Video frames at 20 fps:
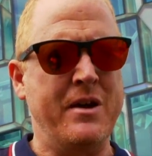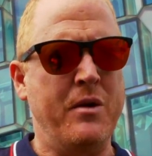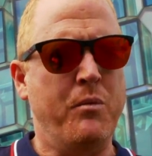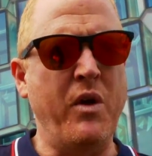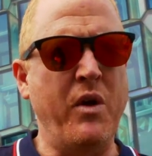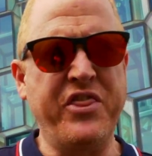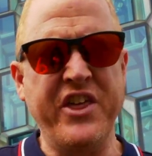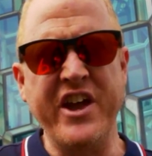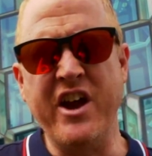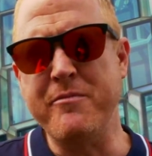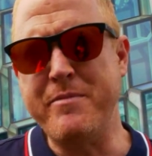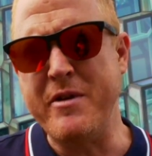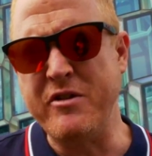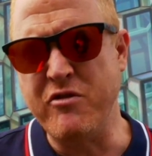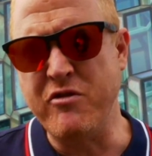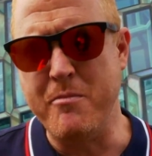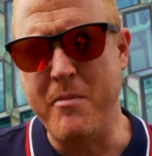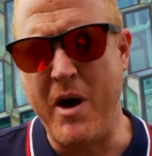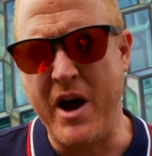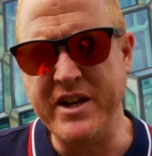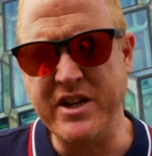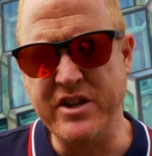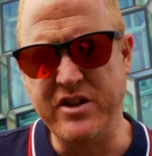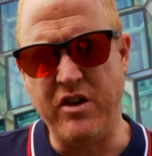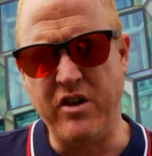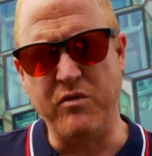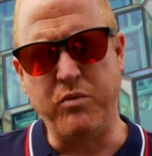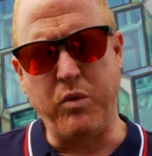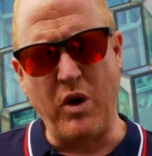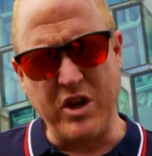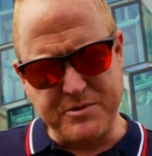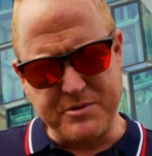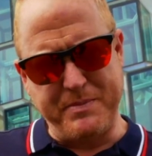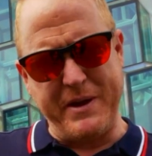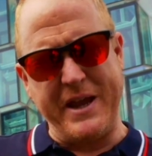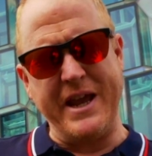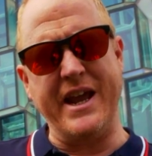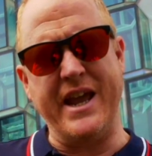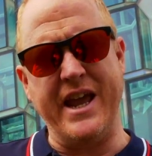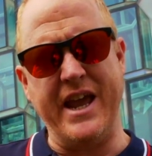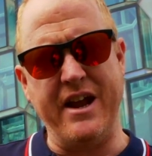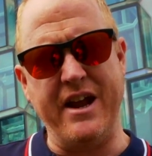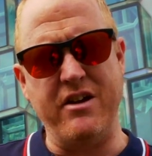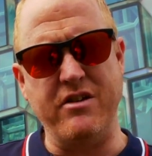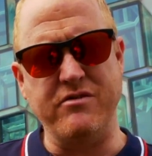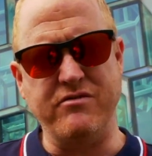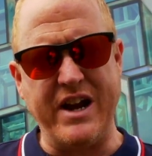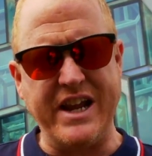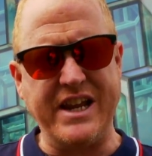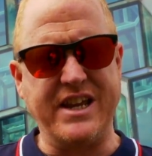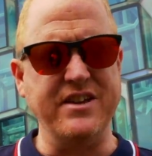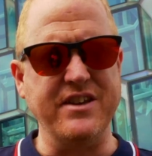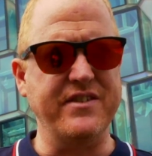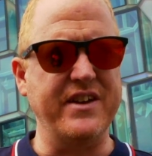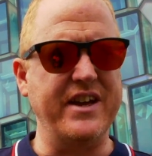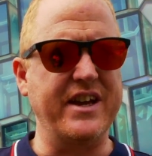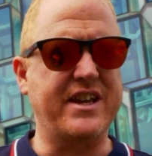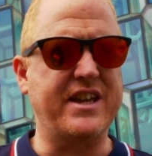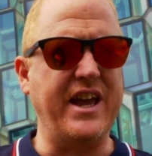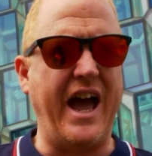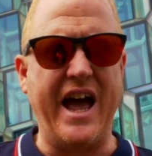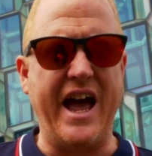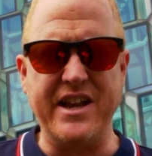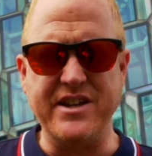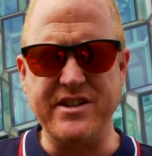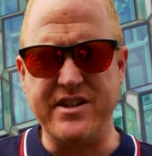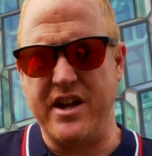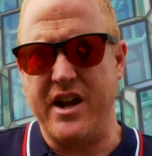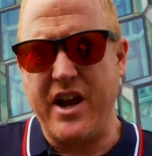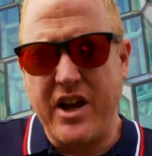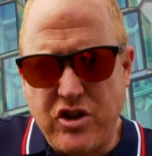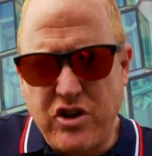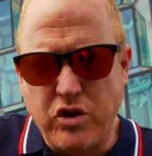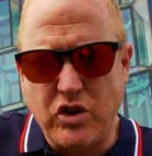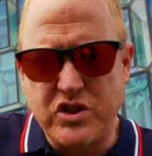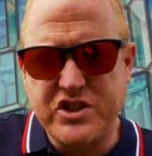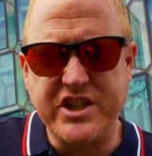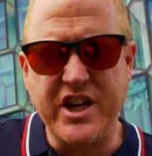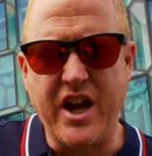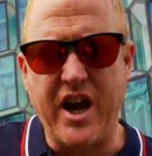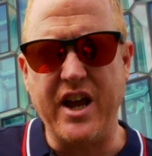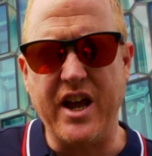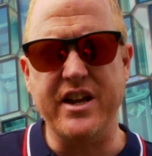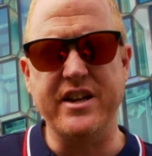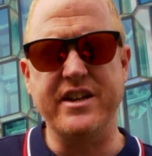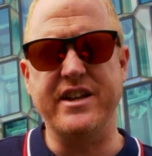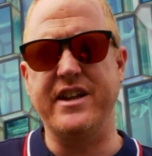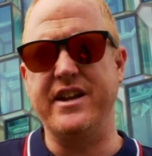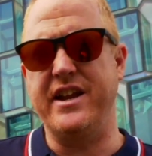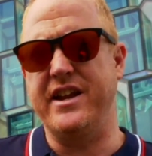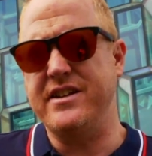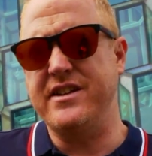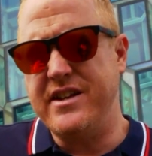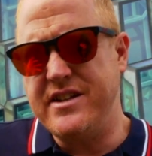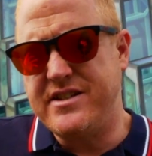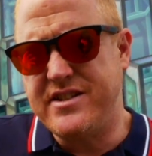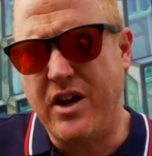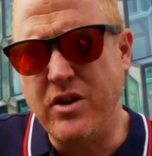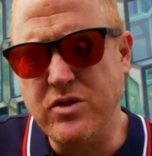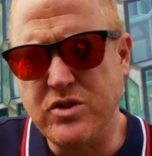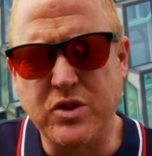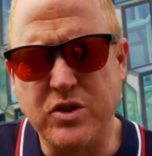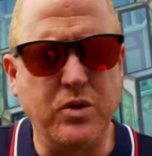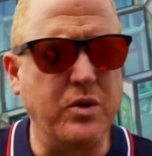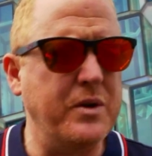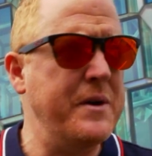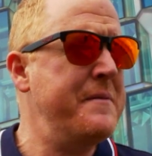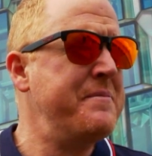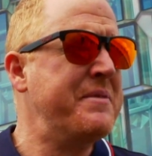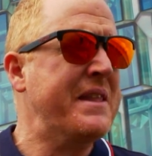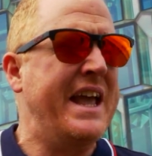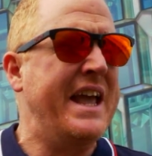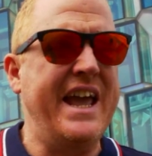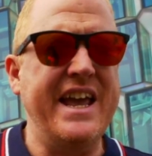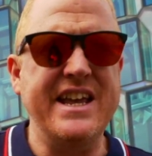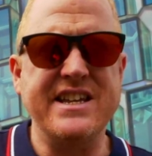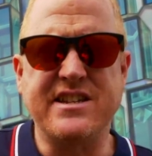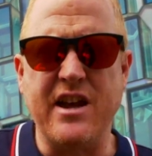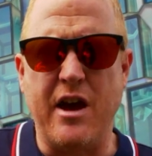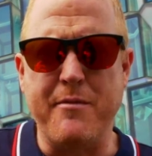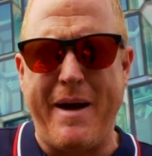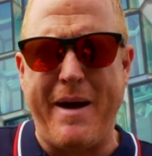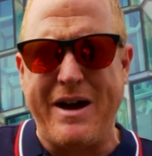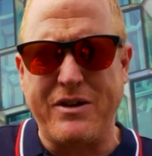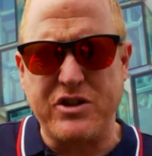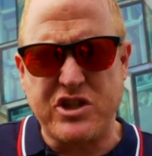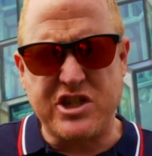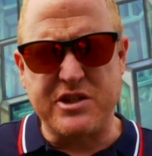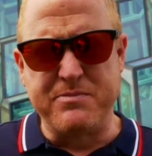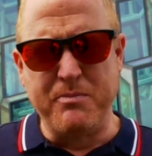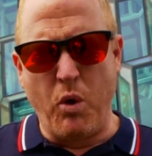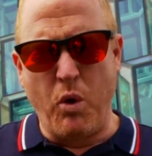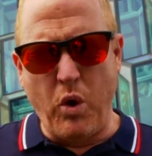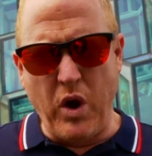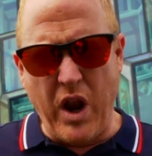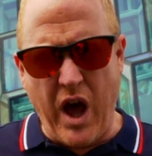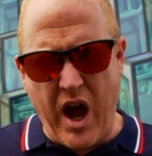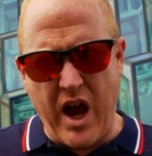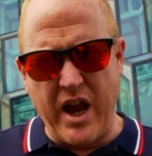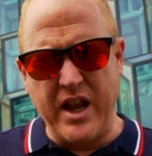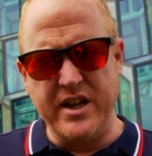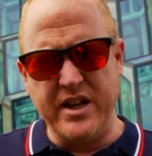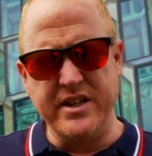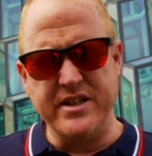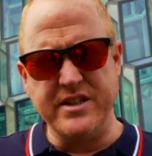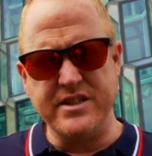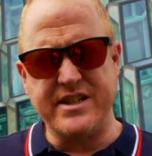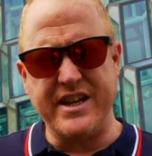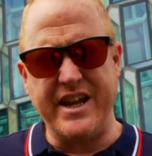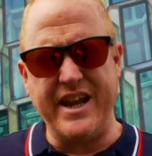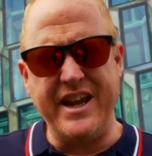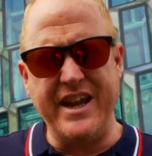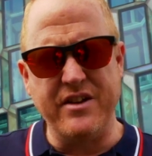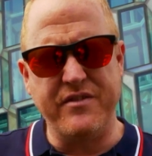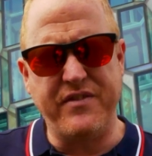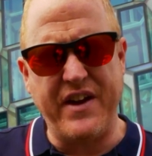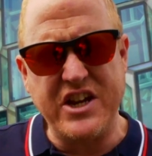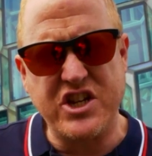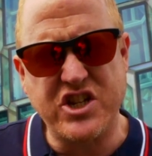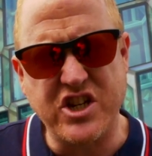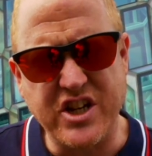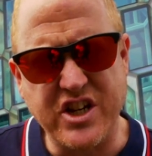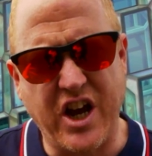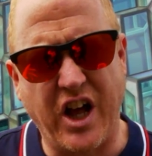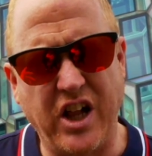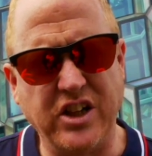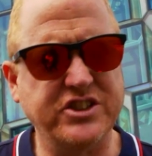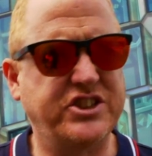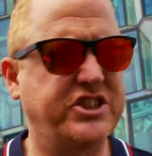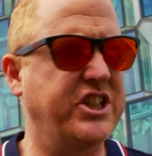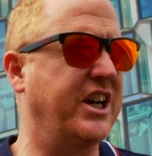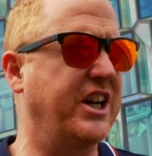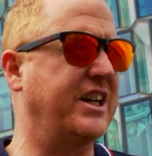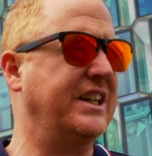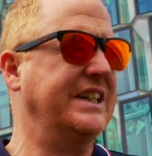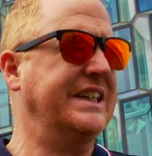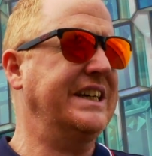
One thing I've been reminded of whilst being here in Reykjavik and uh, across the island in, in total is about small island innovation culture.